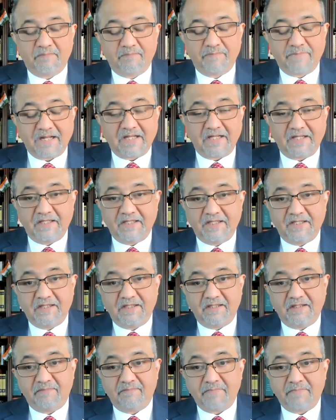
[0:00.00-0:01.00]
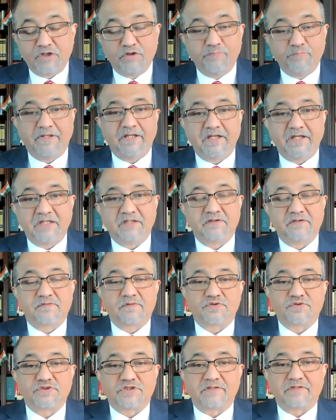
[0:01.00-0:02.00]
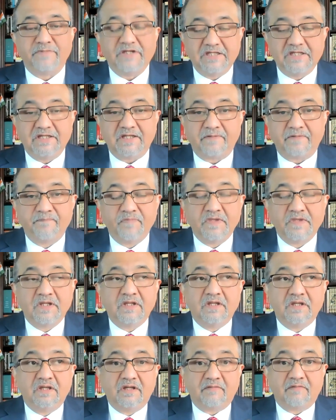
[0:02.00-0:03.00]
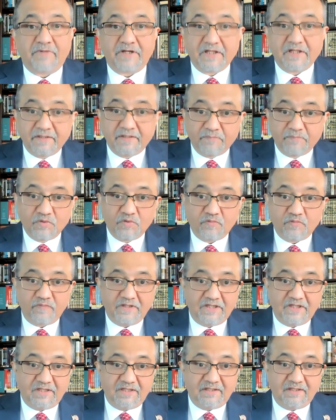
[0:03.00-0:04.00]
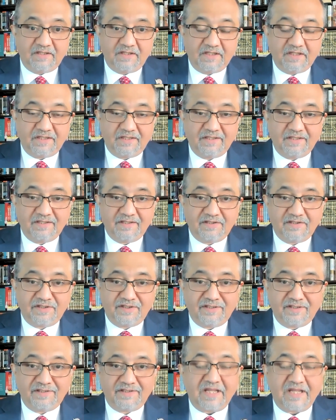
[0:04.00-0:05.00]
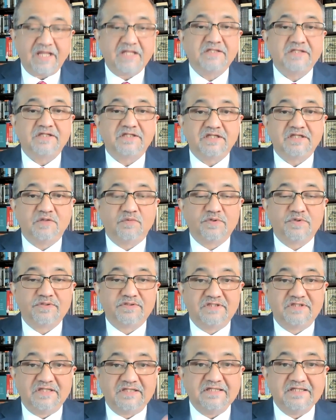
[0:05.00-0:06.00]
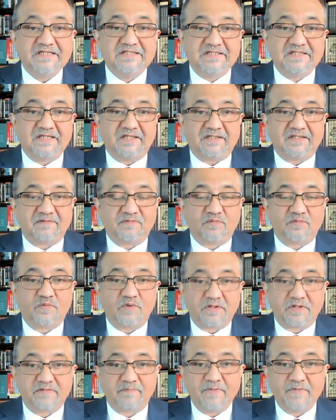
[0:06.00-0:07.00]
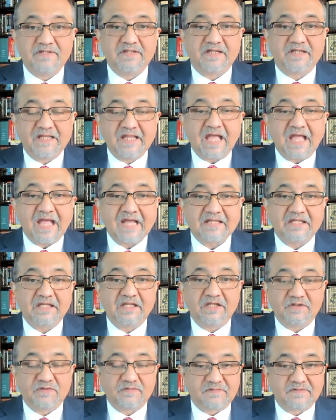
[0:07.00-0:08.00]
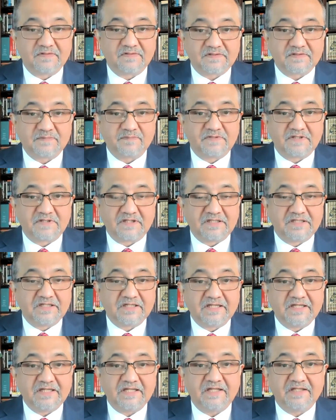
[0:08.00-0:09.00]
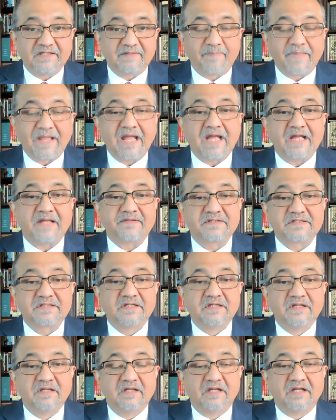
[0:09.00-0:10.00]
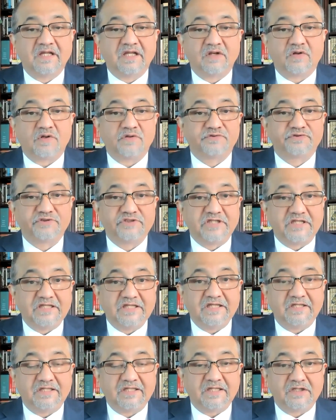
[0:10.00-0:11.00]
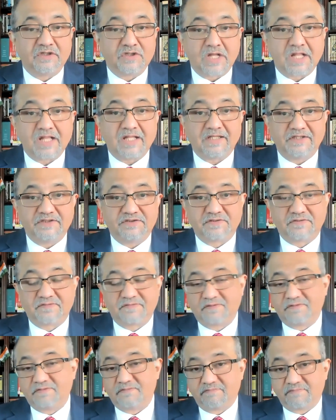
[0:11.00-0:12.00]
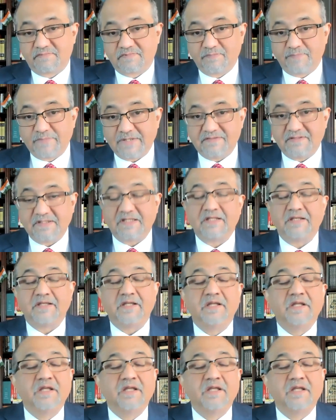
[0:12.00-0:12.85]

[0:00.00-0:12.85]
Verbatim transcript: by manipulating the social media. But in the movie, uh, the entity was deleting, was basically hacking into systems and deleting the past, and also deleting knowledge. So, so basically,